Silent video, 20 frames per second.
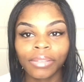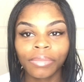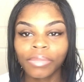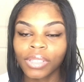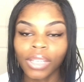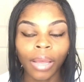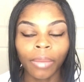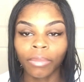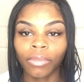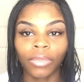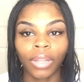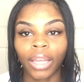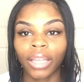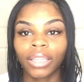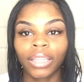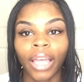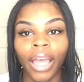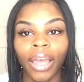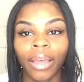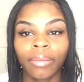something
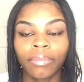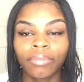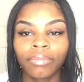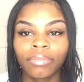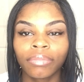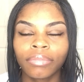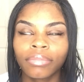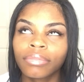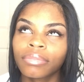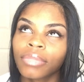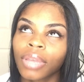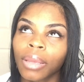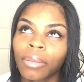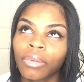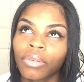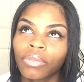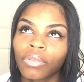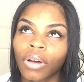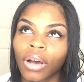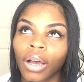like that,
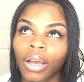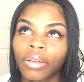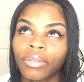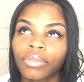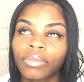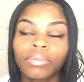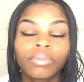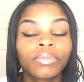maybe five.